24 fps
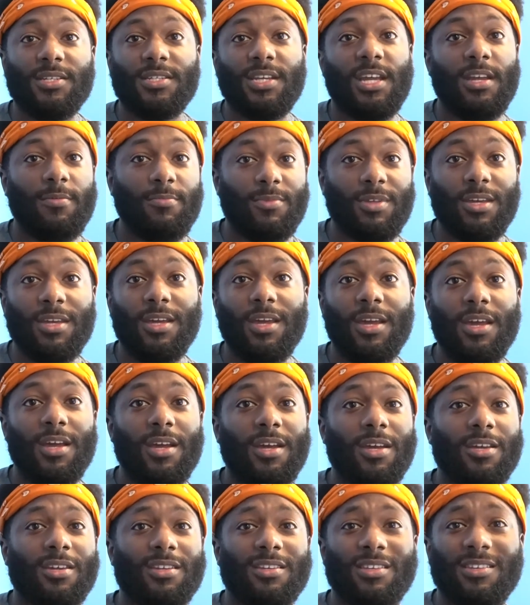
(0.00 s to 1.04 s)
Chalamet
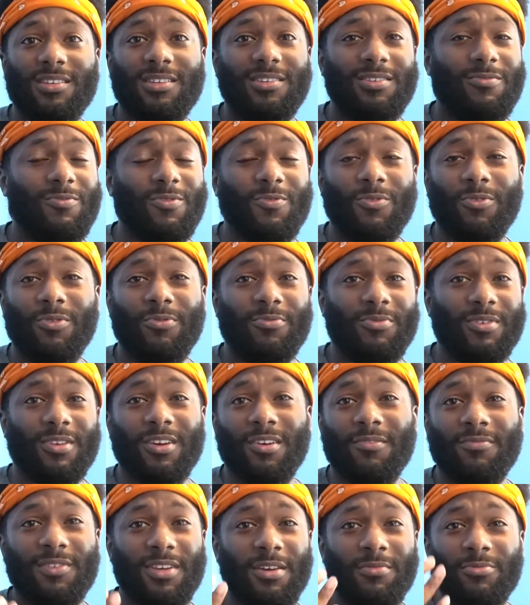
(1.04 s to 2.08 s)

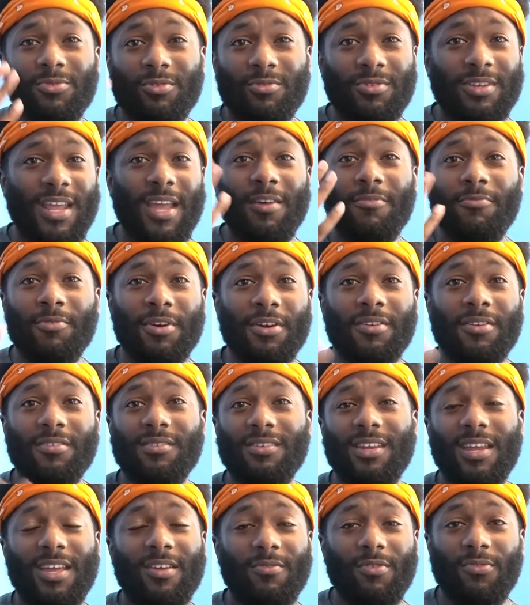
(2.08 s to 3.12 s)
of them doing that weird
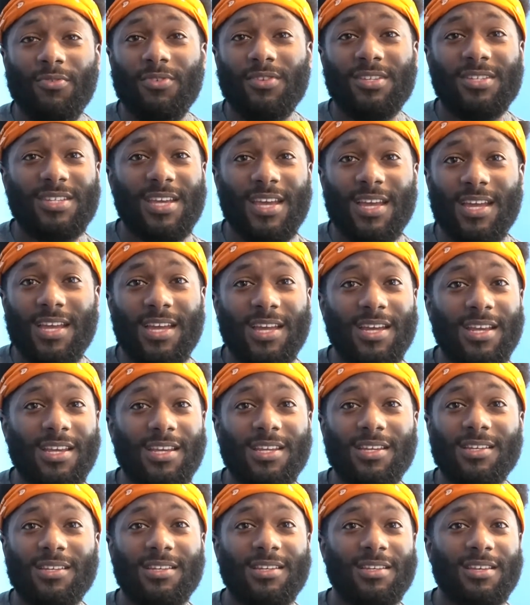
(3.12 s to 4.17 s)
thing with his head,
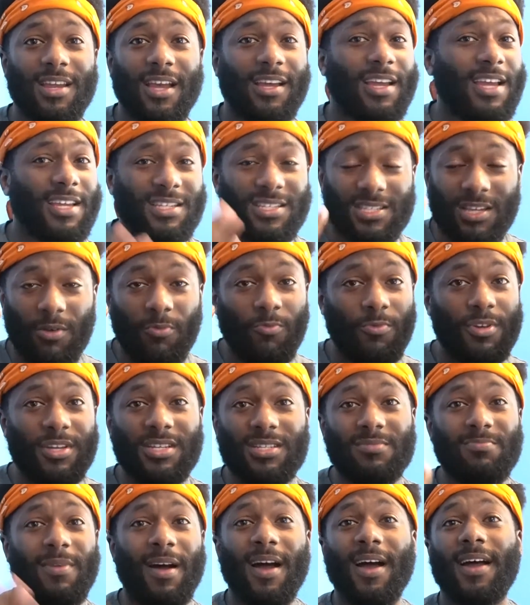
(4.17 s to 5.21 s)
and I guess some with
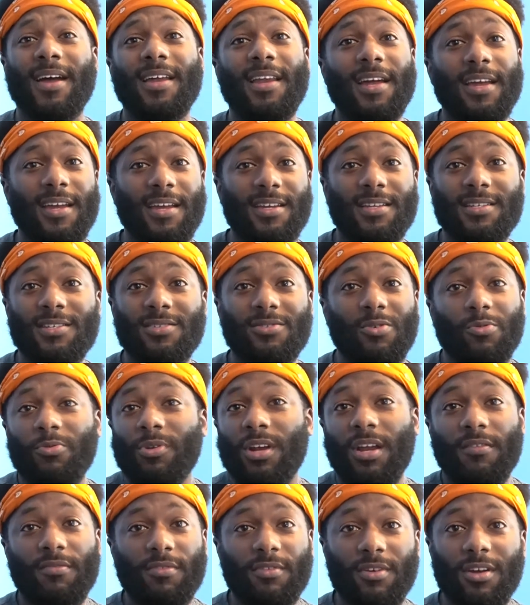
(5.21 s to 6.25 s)
his mind, I guess, or
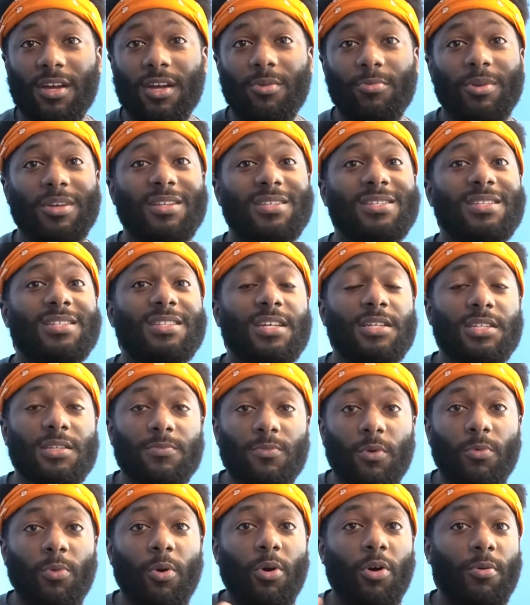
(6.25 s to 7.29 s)
whatever. We get to see Jason
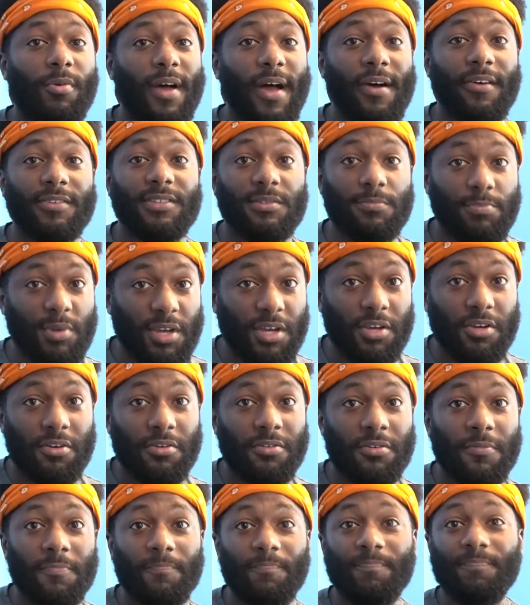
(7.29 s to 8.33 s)
Momoa without his
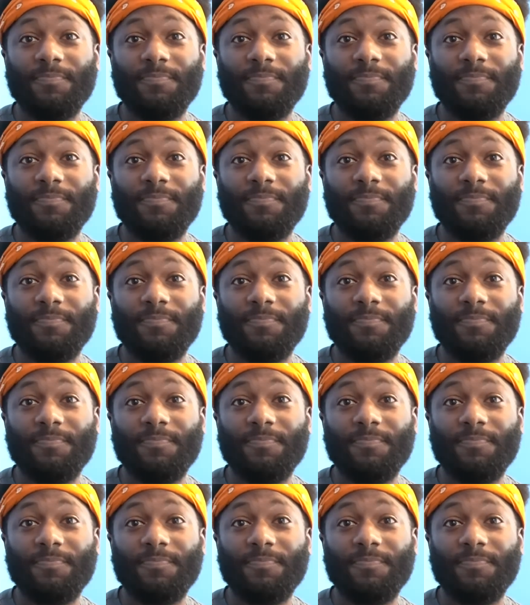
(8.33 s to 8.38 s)
beard,